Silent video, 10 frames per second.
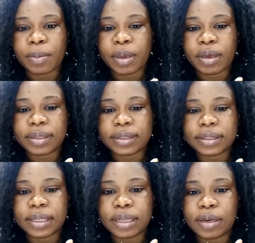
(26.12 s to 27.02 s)

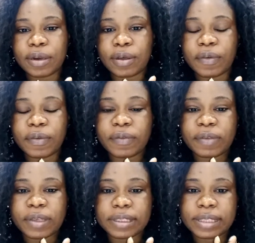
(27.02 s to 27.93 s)
because love
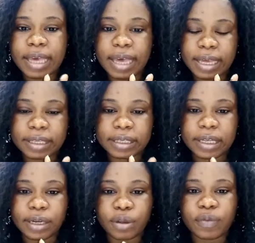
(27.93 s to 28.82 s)
is kind
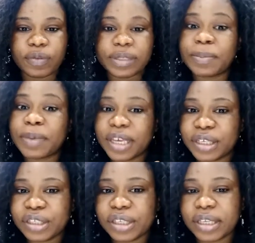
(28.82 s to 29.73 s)
and love is
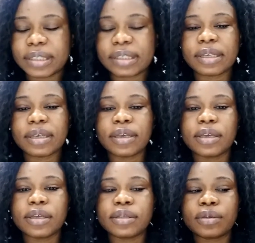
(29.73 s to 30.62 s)
patient.
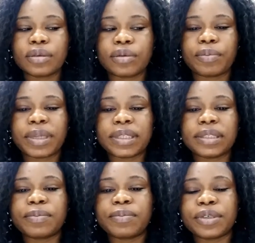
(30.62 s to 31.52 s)
So
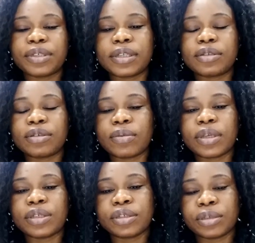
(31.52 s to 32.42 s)
practicing patience in your
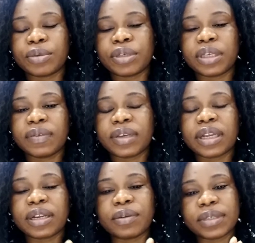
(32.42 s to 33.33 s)
relationship will give you a
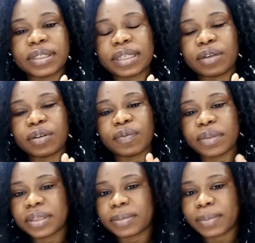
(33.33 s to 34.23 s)
clear understanding of who
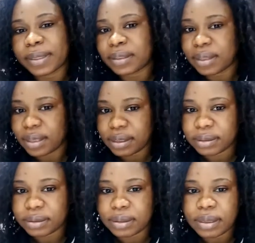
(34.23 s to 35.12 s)
this person
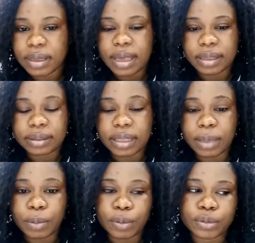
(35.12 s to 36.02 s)
is as
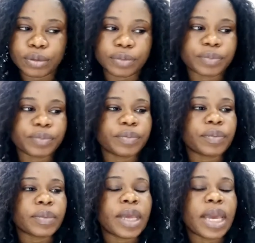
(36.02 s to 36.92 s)
time goes on.
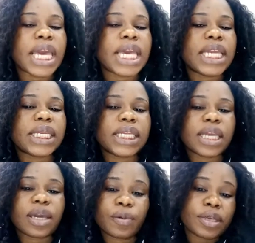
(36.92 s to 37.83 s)
And
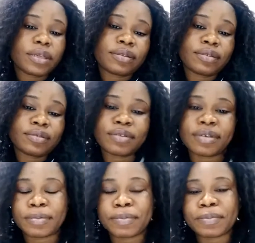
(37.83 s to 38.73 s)
there are ways
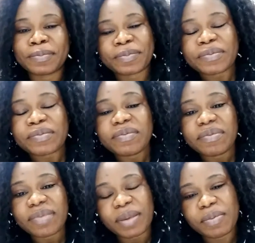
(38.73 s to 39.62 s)
to
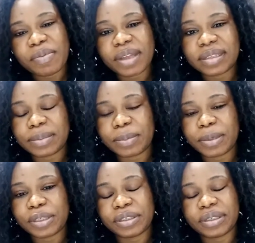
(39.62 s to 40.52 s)
practice
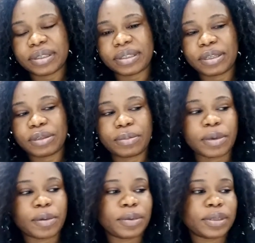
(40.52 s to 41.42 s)
patience. And
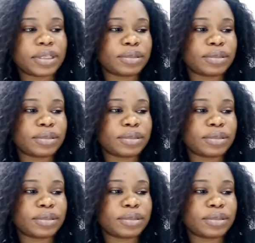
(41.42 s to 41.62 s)
number one is